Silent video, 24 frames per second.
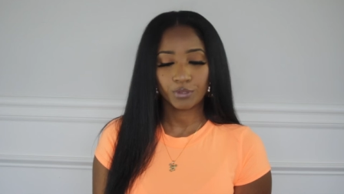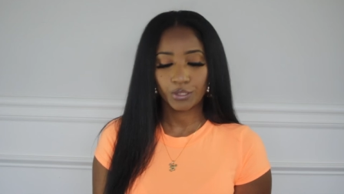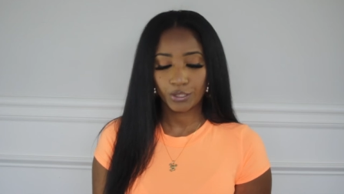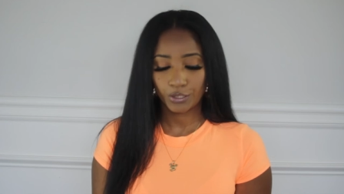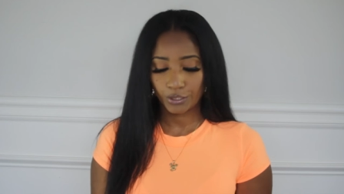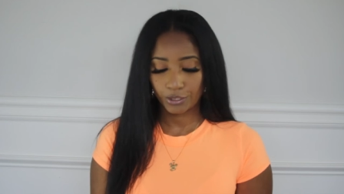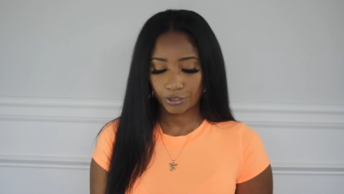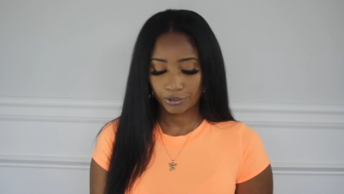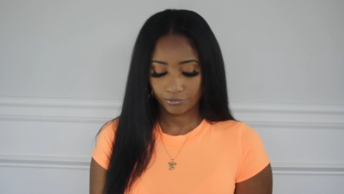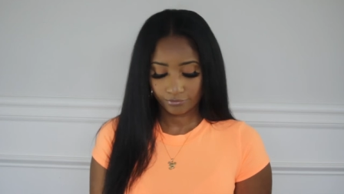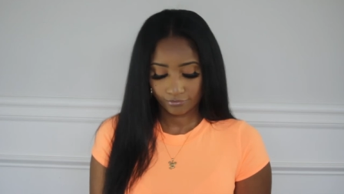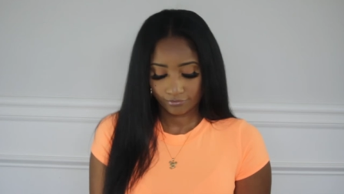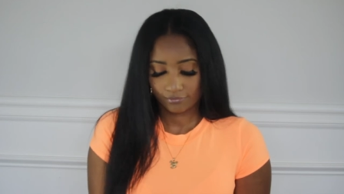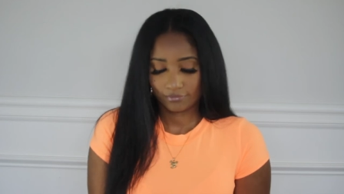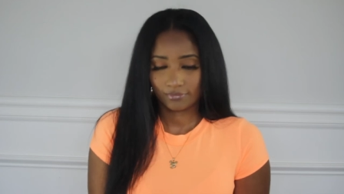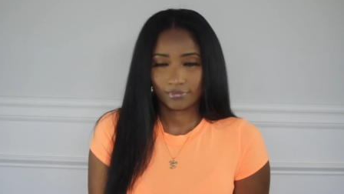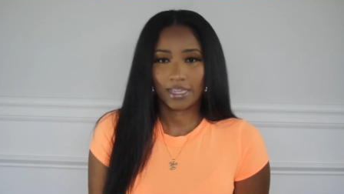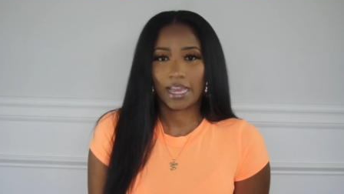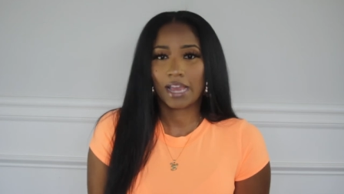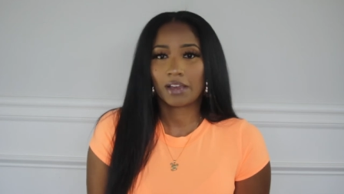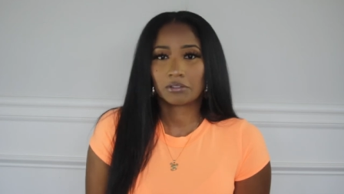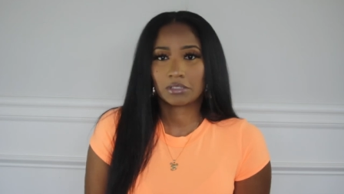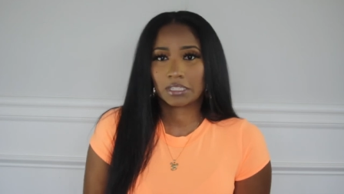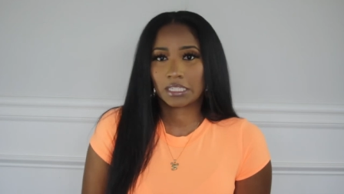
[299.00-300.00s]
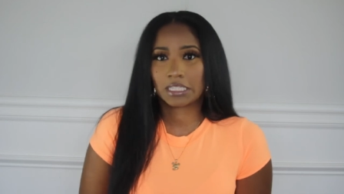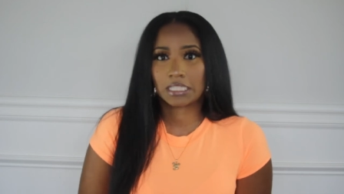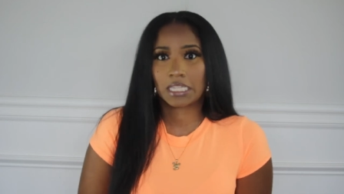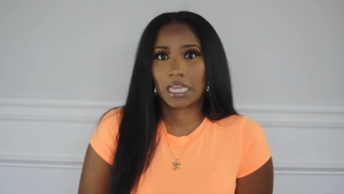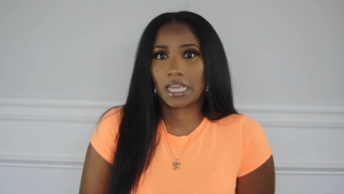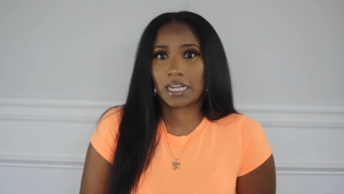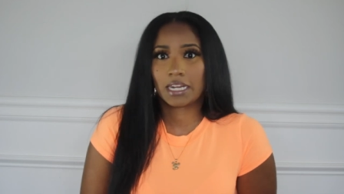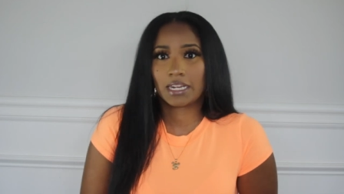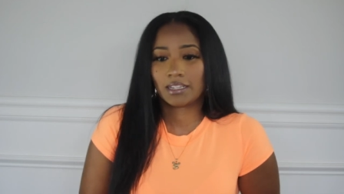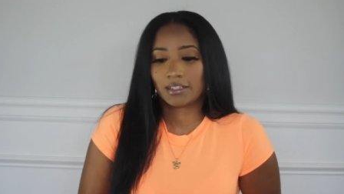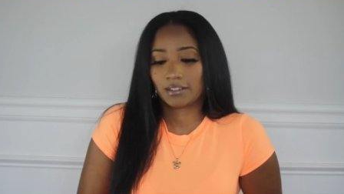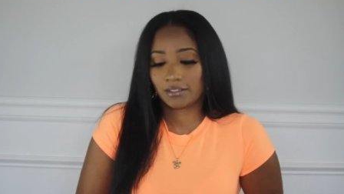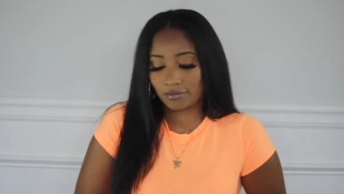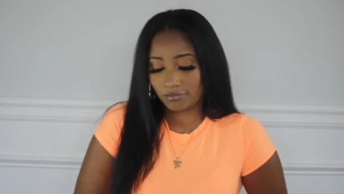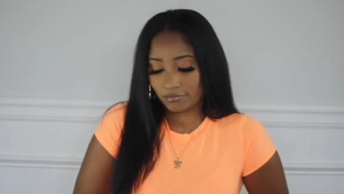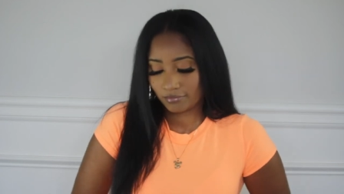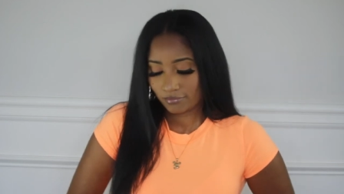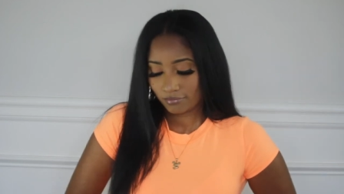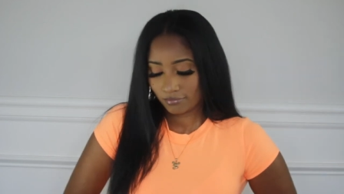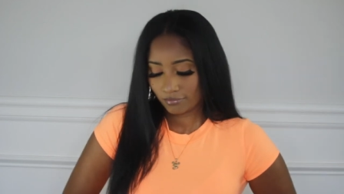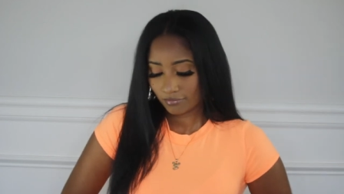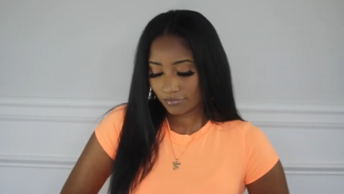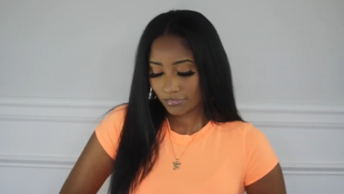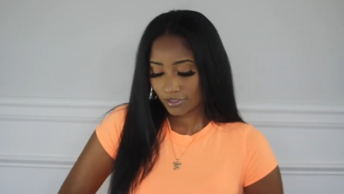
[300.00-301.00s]
you know, I was excited.
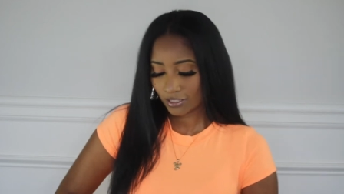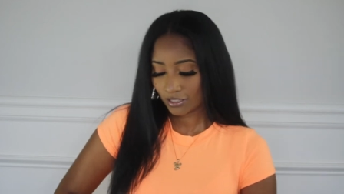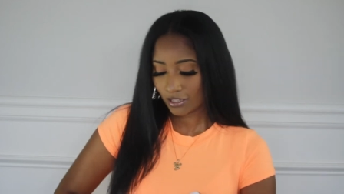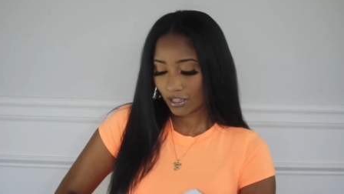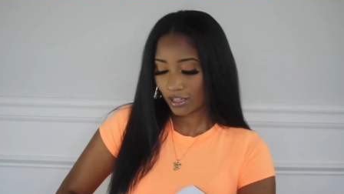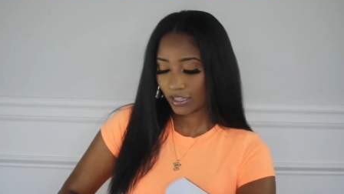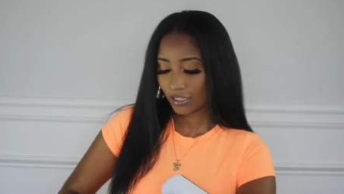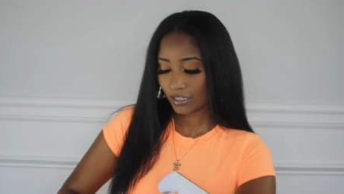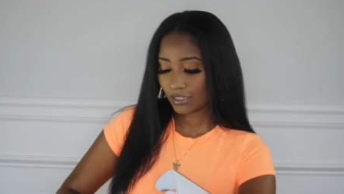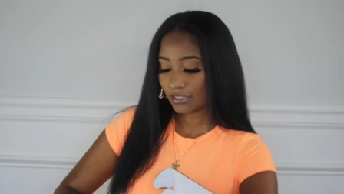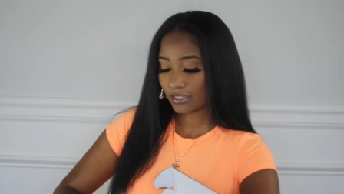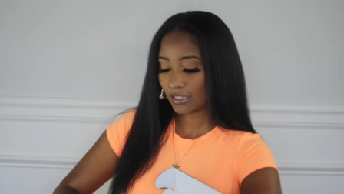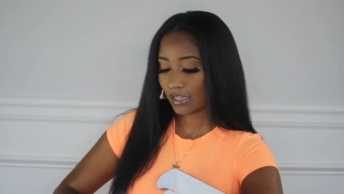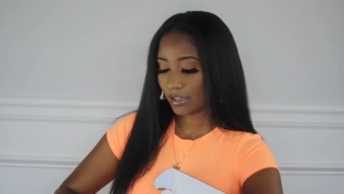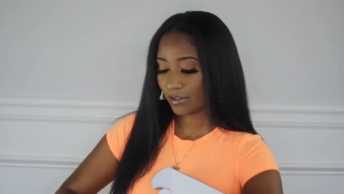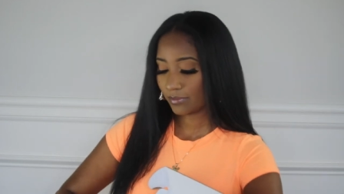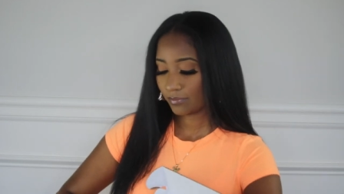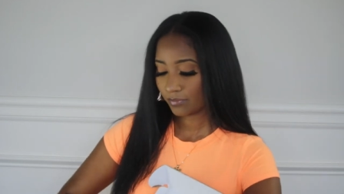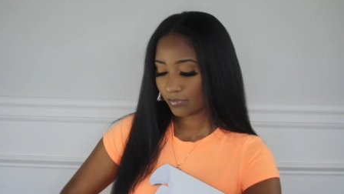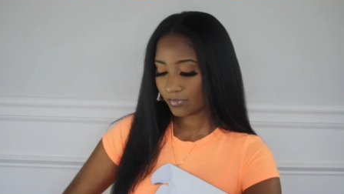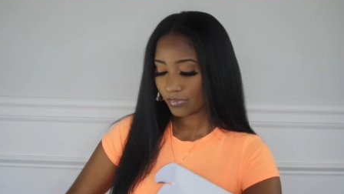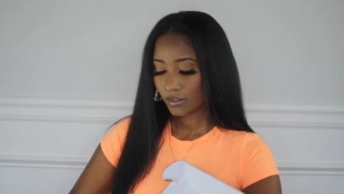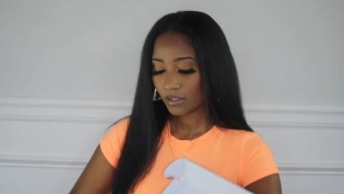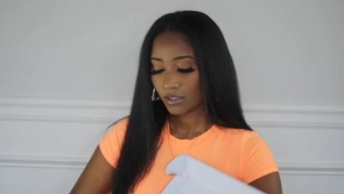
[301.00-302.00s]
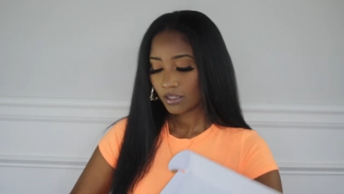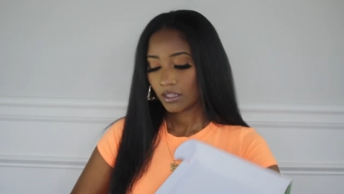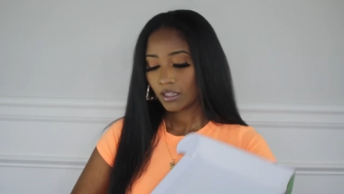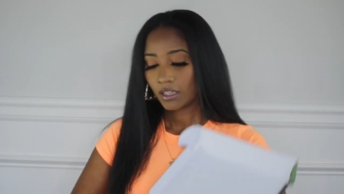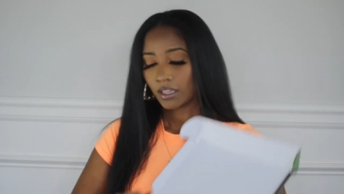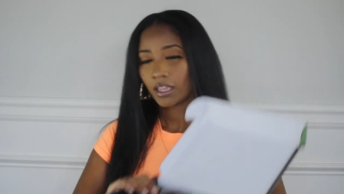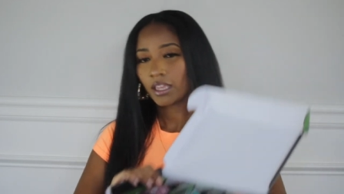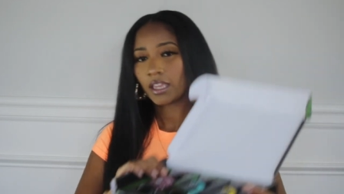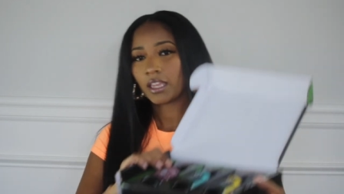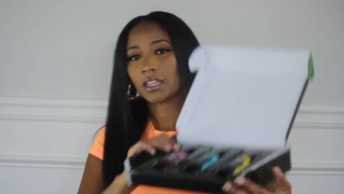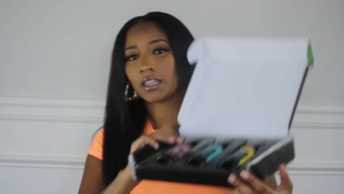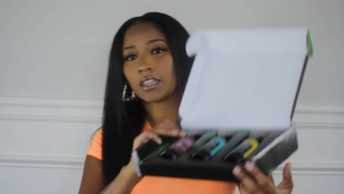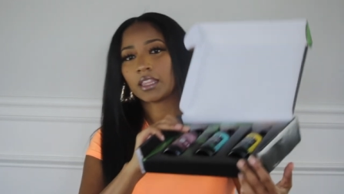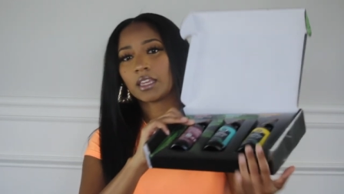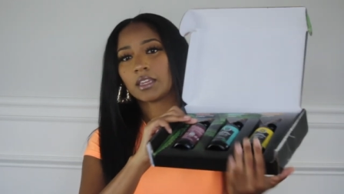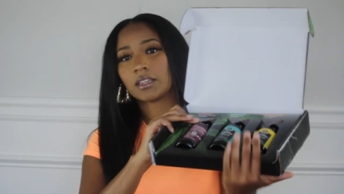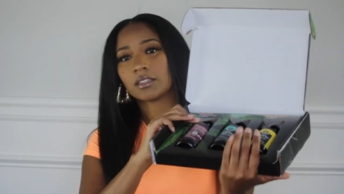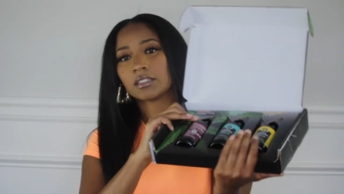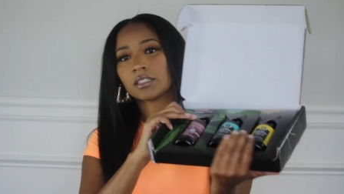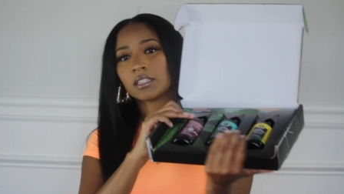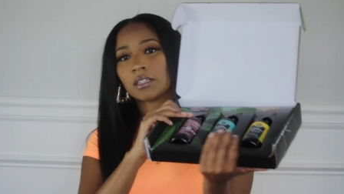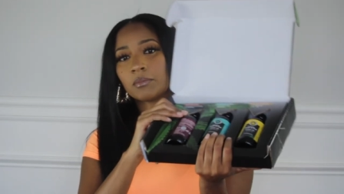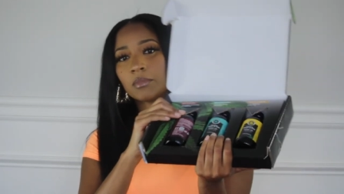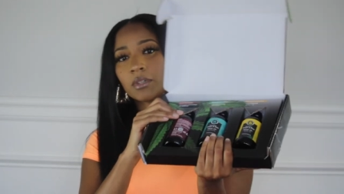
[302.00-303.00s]
That's all I can say. And
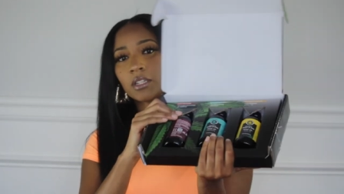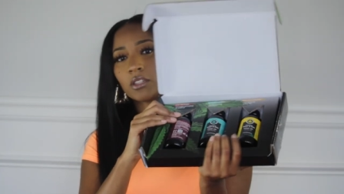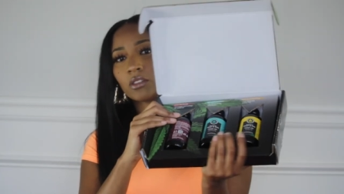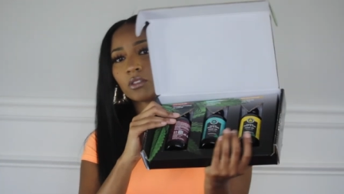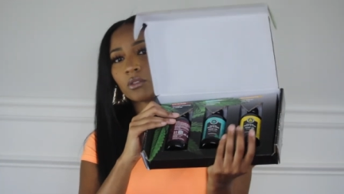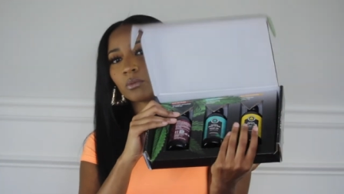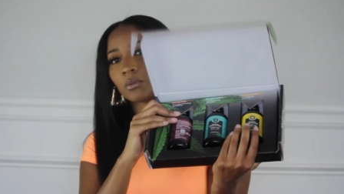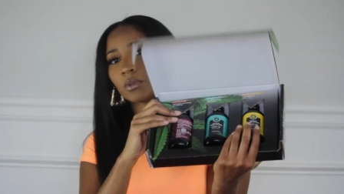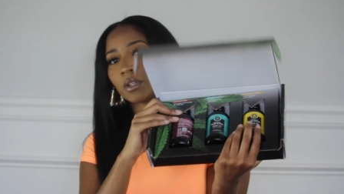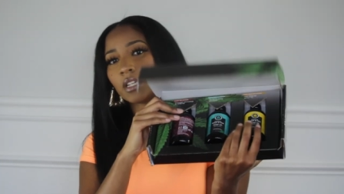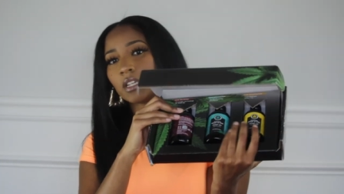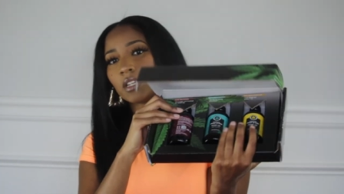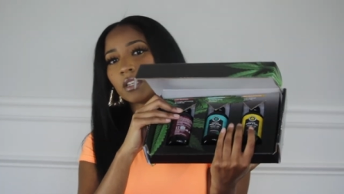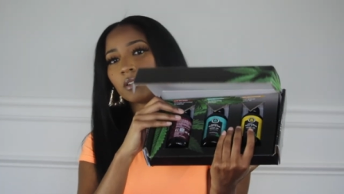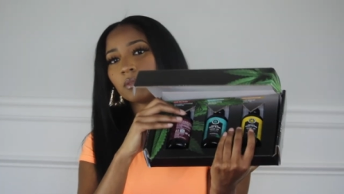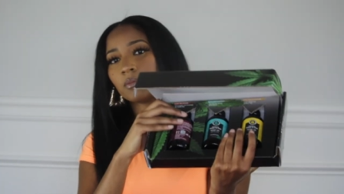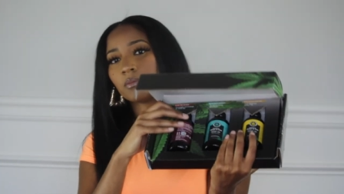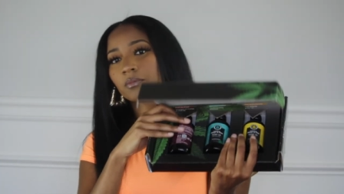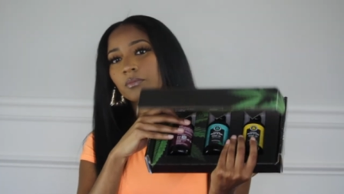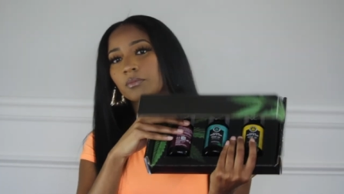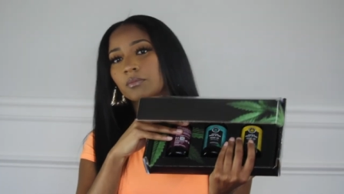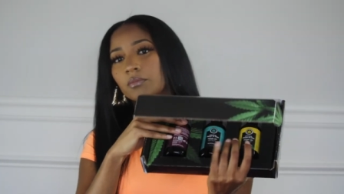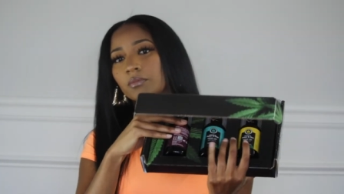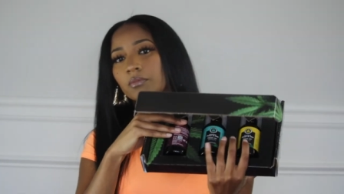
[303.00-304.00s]
they sent me three. You